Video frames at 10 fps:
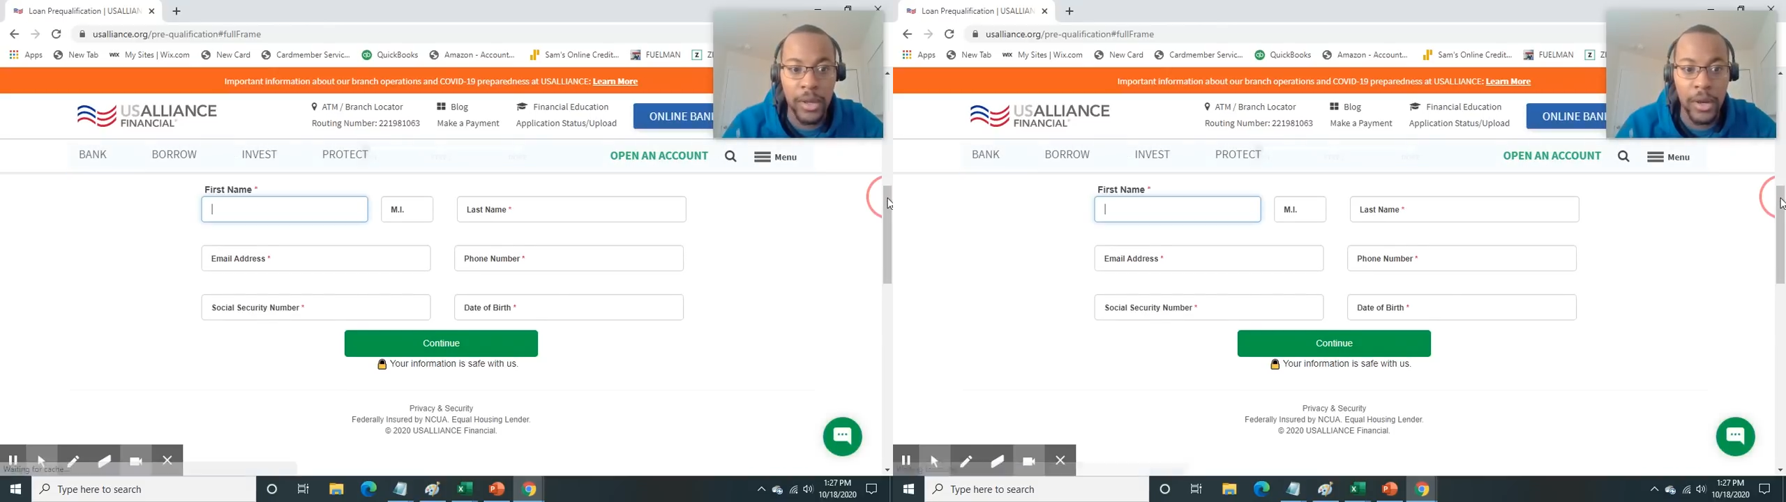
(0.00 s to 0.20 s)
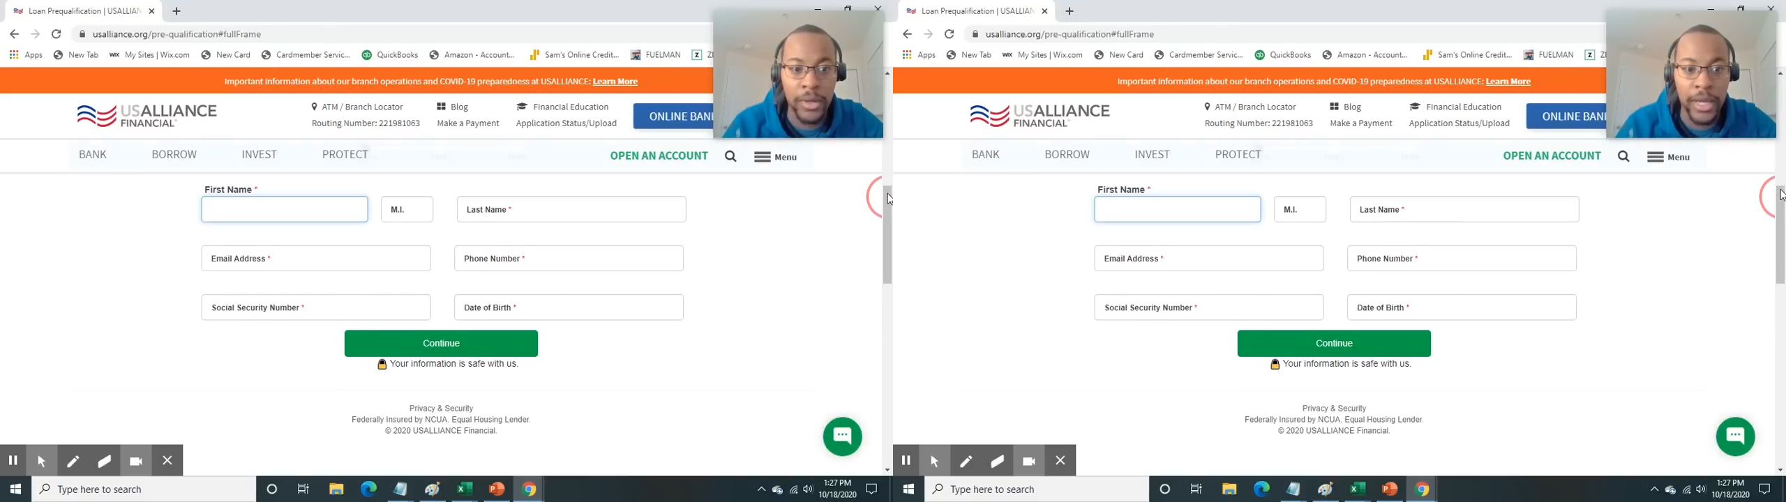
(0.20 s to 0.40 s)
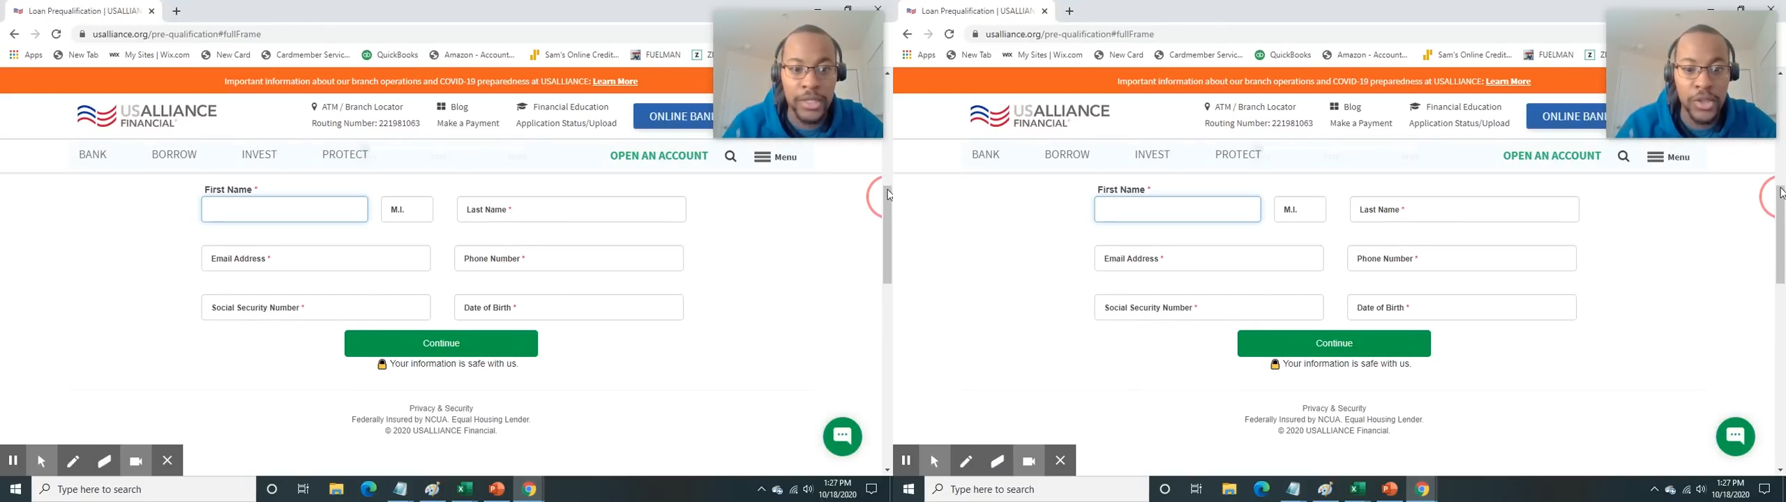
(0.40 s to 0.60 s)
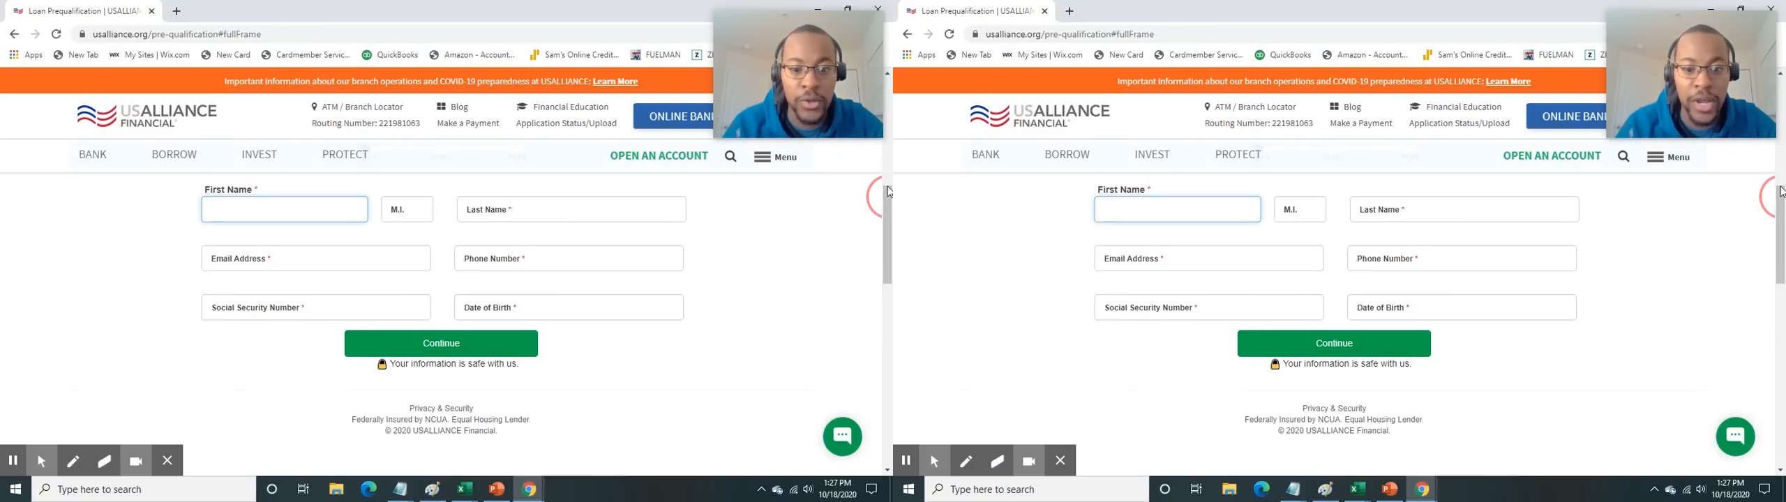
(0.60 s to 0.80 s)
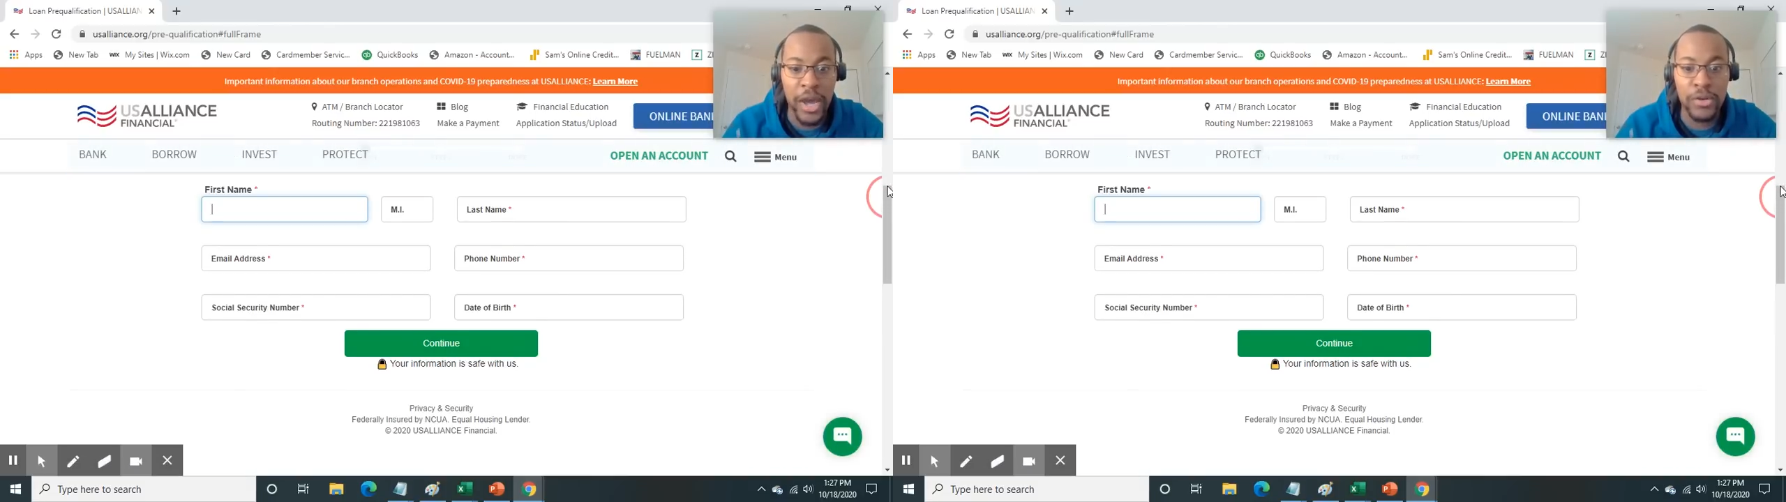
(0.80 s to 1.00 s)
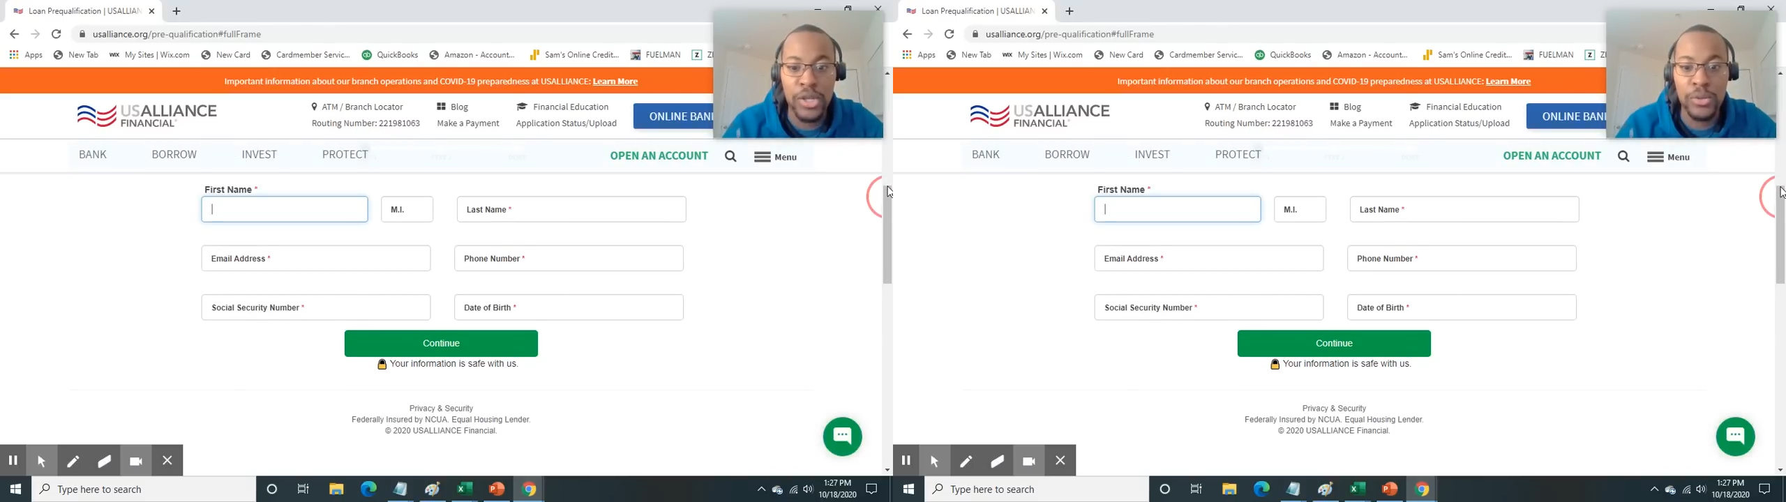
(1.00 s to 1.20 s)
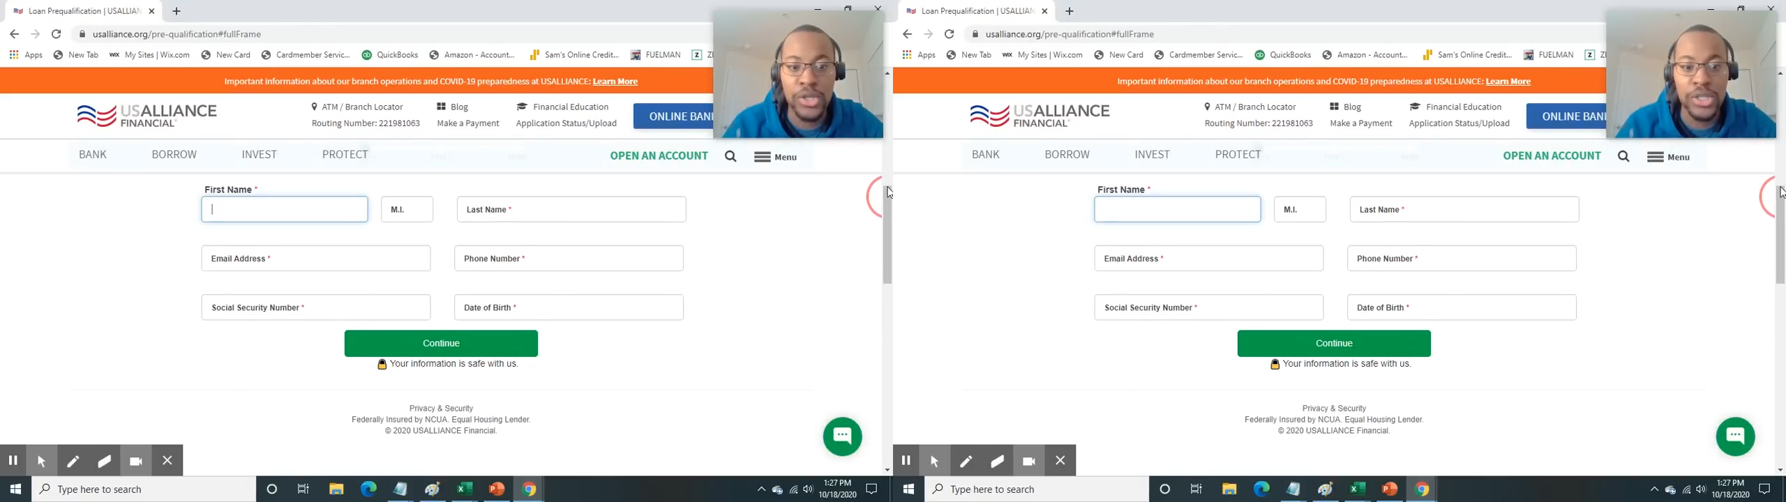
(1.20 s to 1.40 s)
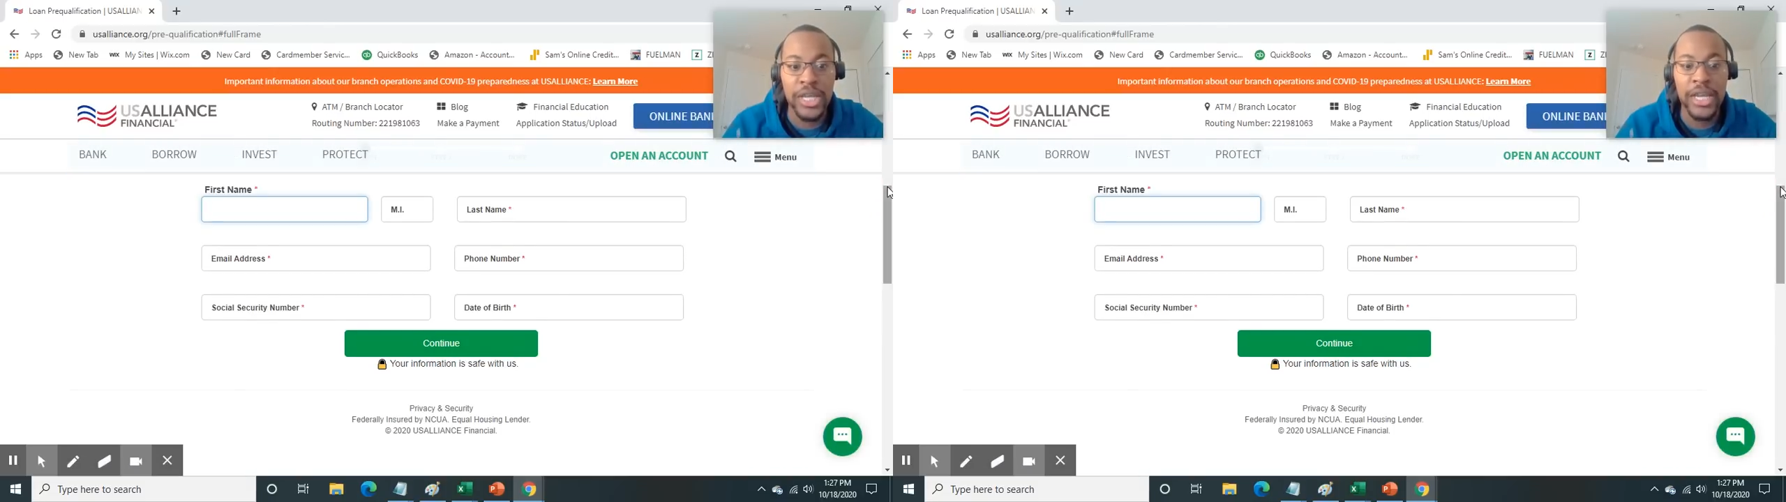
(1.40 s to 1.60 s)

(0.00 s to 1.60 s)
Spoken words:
Okay, so now you just